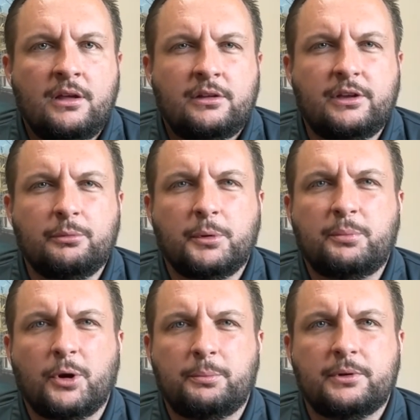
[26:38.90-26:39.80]
give them a
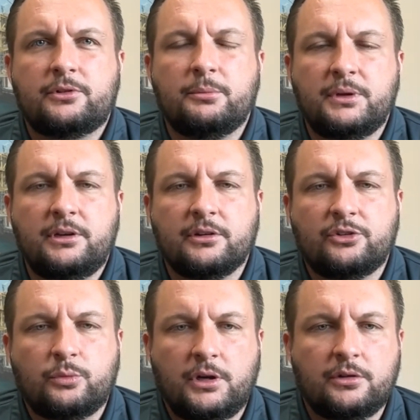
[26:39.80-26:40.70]
purpose to be here as
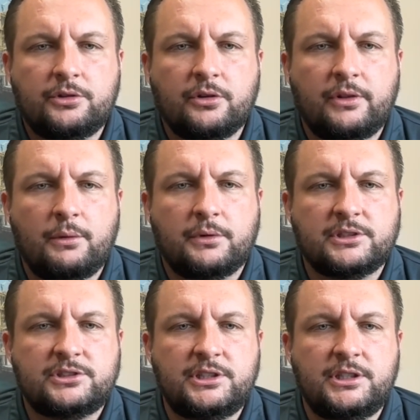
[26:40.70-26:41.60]
well. They want to
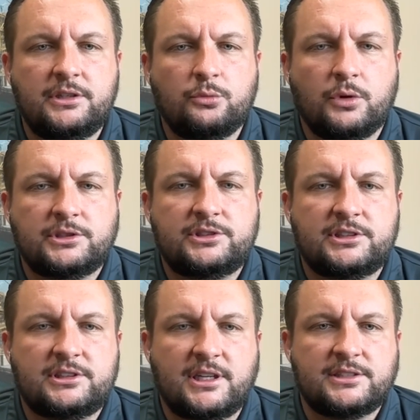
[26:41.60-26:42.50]
see what
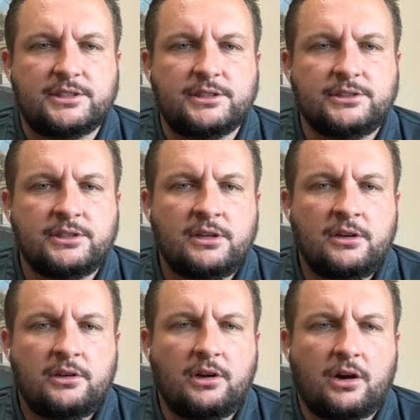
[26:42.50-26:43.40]
success is,
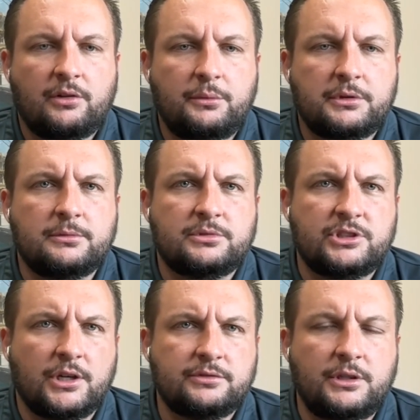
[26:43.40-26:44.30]
not only with
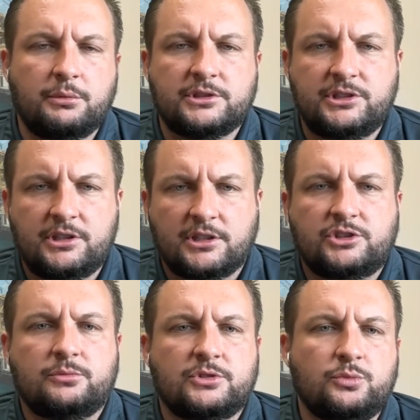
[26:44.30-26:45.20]
themselves, they want to see
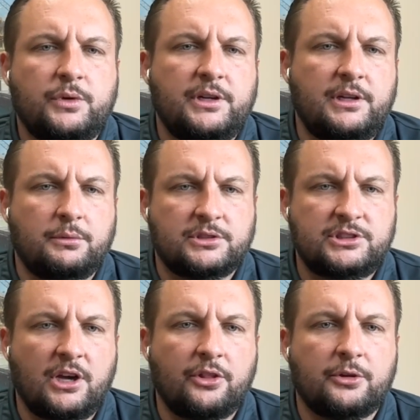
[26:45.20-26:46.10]
customers win, they want to
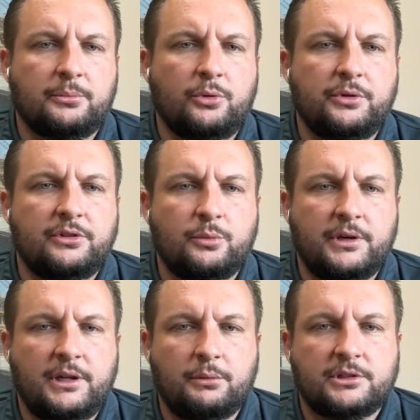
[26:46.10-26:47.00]
see other employees
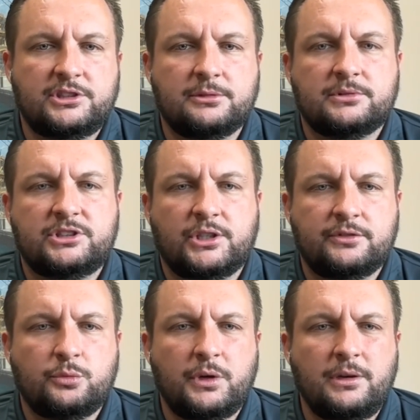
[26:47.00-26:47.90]
win, they want to see
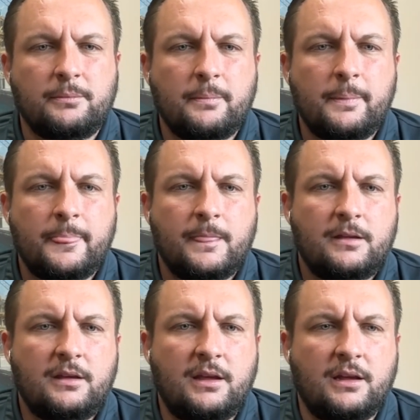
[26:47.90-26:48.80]
themselves win.
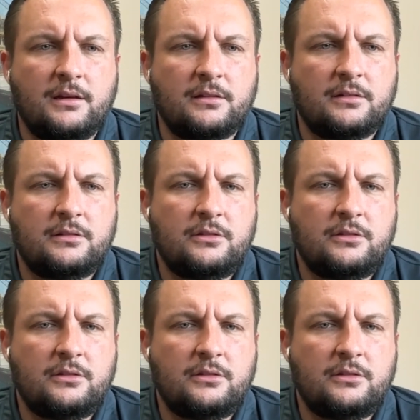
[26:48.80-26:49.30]
And